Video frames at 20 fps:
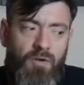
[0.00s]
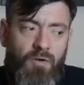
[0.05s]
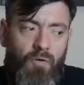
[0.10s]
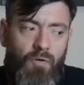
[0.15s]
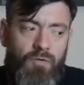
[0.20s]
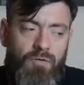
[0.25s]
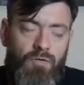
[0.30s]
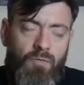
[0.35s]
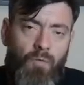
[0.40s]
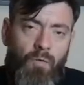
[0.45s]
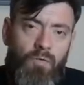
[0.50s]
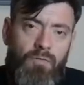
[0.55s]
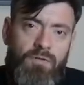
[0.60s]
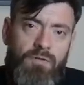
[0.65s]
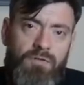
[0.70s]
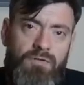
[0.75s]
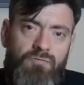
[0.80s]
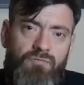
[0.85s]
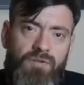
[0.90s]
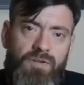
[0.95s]
or to walk
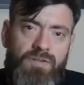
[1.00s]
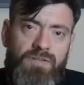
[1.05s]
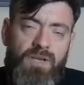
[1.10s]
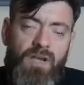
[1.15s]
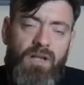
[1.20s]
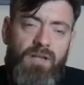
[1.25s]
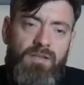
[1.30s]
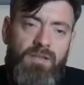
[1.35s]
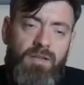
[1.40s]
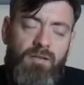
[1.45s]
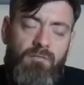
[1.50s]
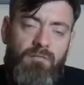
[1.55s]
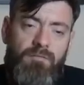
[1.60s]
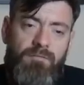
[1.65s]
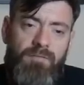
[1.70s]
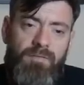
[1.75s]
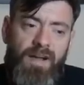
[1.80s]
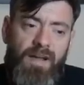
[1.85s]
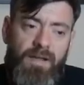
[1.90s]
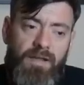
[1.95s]
the streets handing out
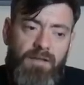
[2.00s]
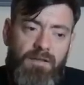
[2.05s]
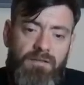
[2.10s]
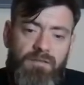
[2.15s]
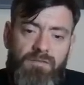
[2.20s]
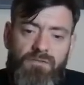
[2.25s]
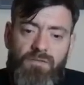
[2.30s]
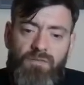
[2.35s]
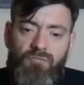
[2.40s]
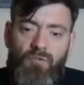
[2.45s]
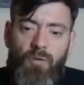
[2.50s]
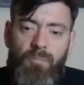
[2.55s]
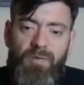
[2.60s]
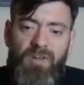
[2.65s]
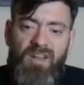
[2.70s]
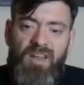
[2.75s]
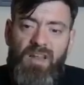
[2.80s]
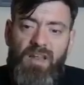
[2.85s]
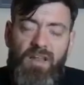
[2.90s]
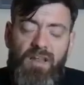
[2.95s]
fines for
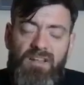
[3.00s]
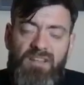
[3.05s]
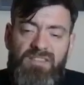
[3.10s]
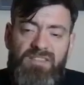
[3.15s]
dropping a little